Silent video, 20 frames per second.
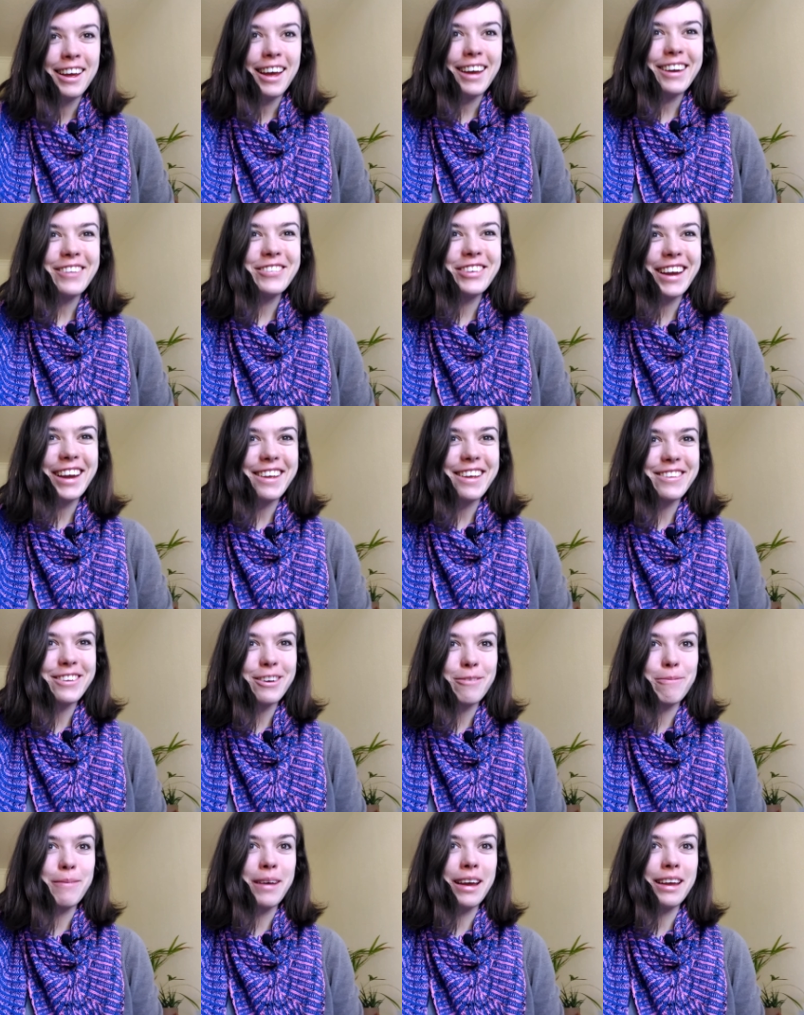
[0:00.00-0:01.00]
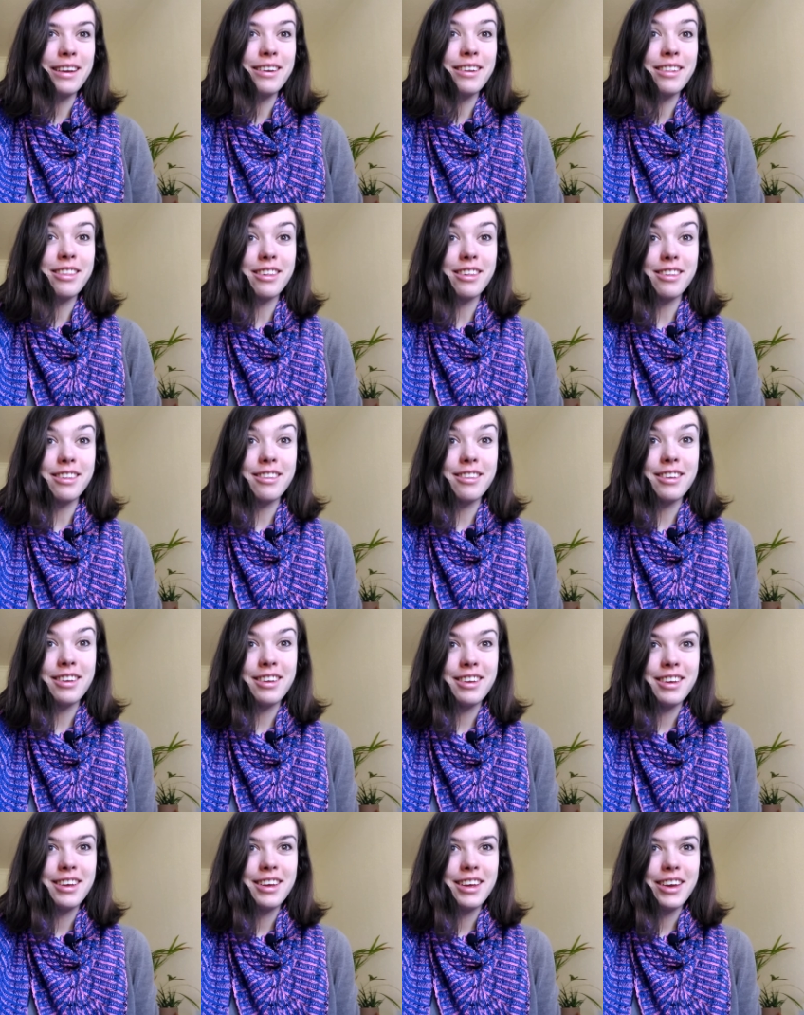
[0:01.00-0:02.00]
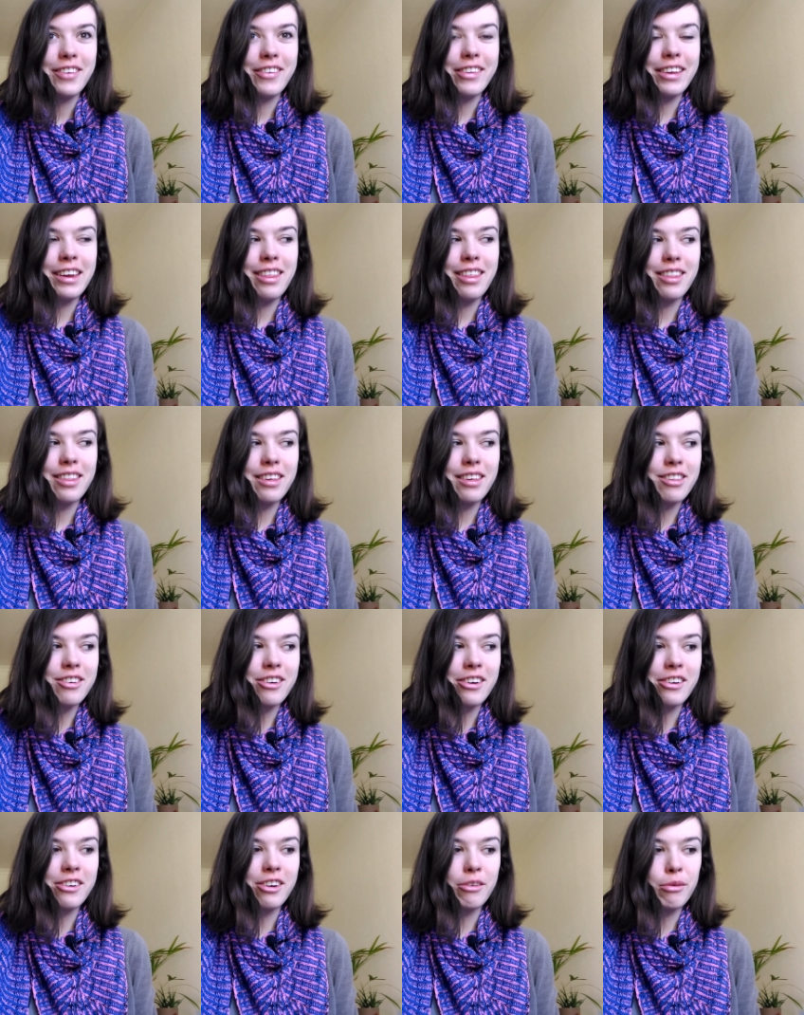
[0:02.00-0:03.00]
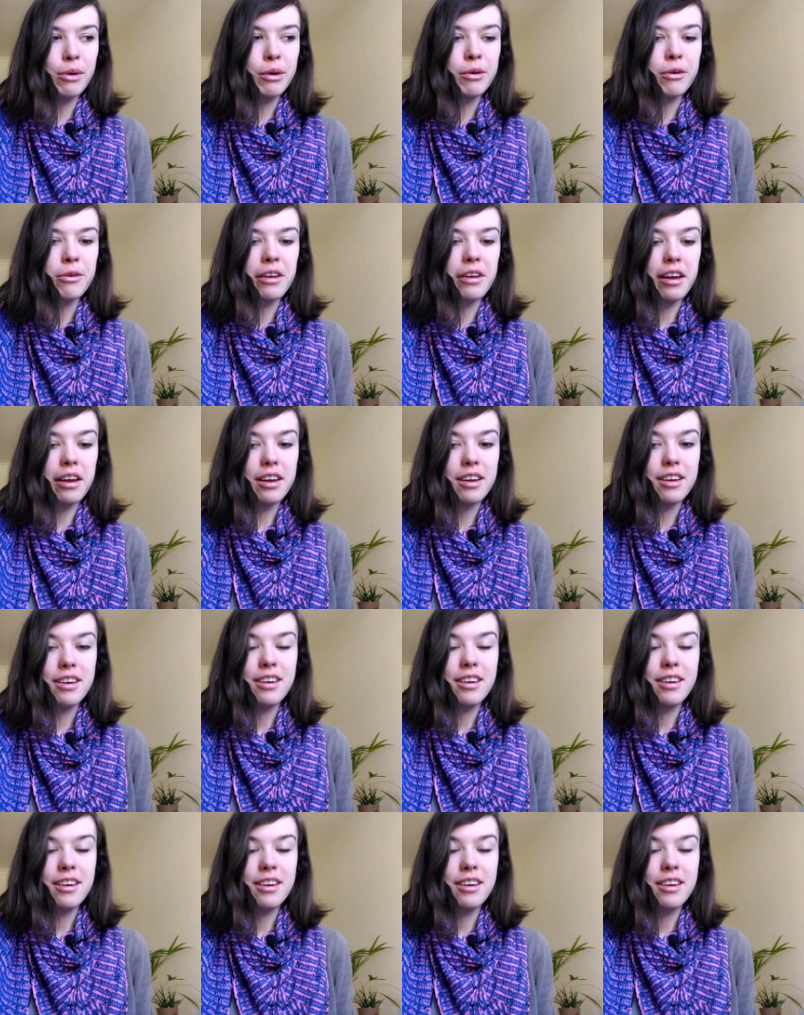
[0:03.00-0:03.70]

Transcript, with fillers: I hope you guys don't mind. It's just, it was either this or not recording.